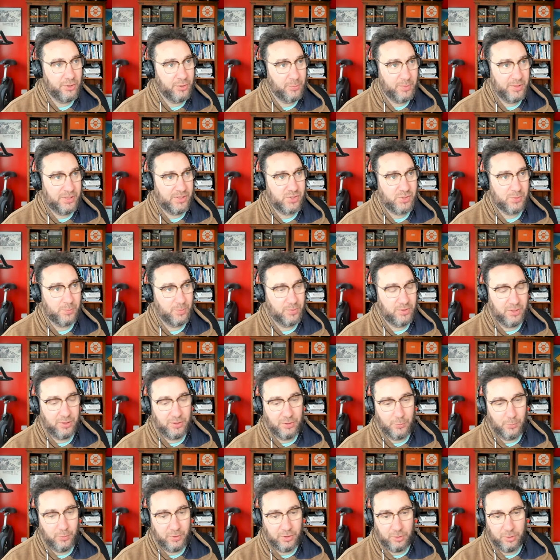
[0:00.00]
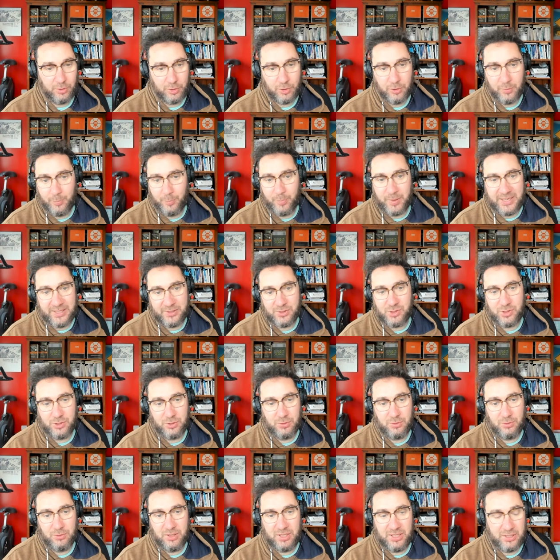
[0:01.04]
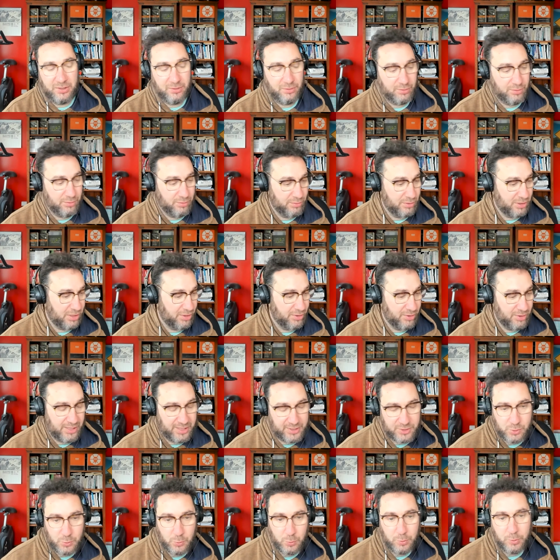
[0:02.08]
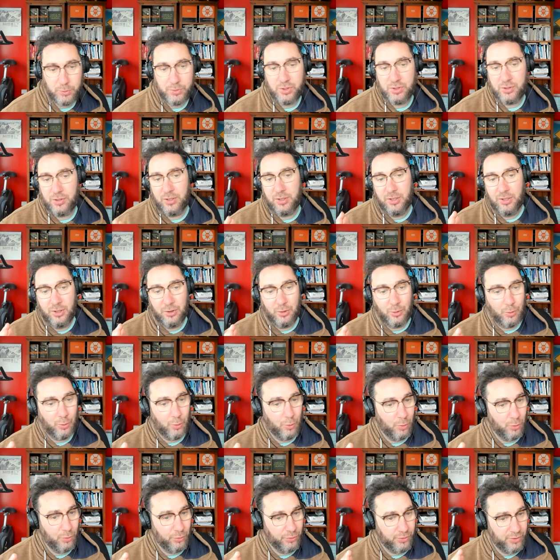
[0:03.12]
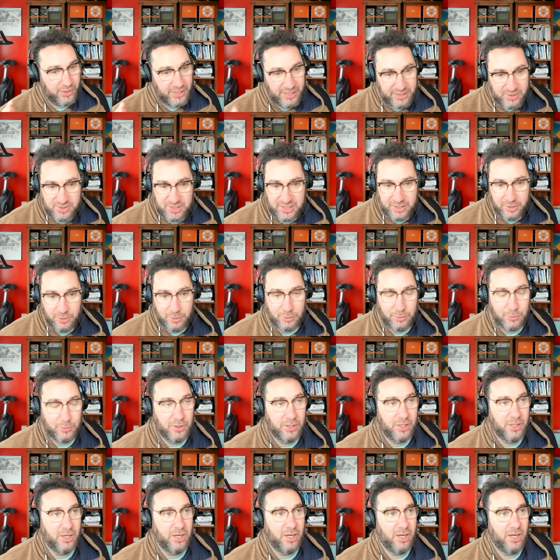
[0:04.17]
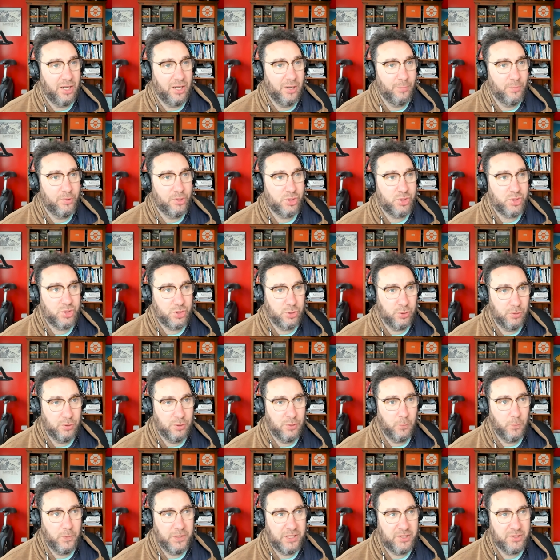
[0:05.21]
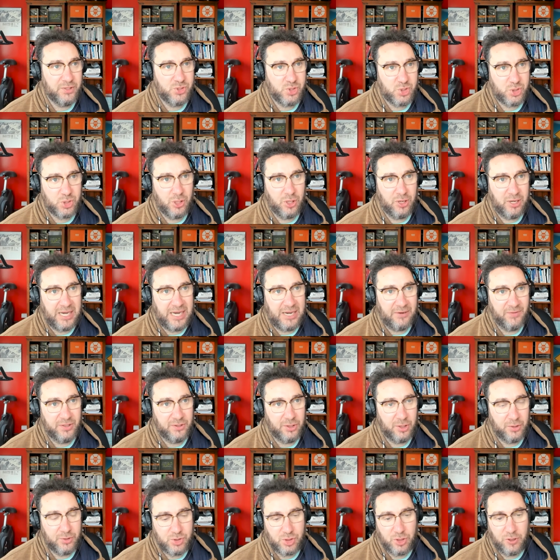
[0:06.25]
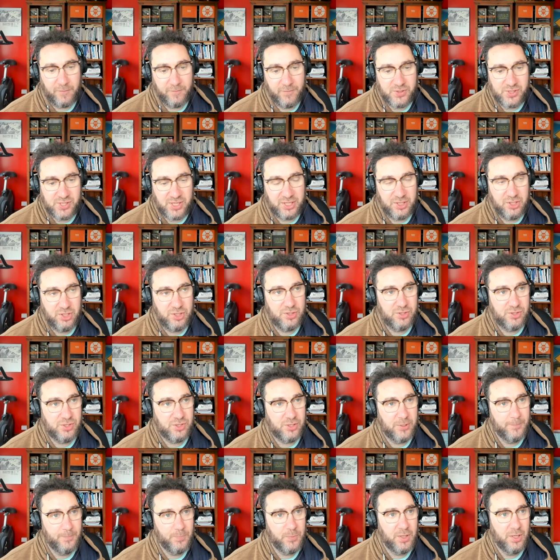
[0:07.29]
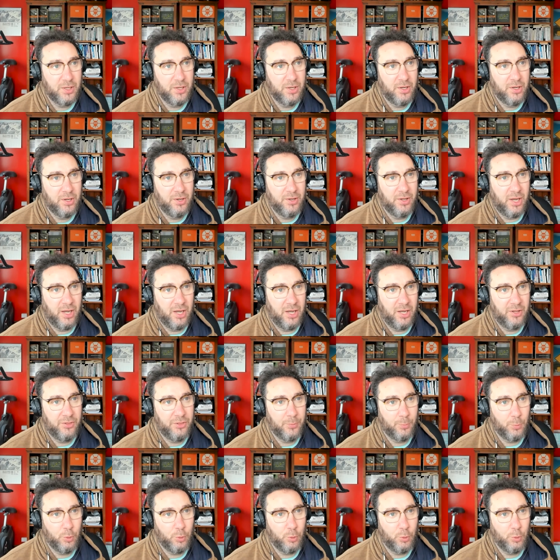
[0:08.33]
to be something that we're going to come back to at the next quarter or the next annual. The sooner we can start having those conversations, the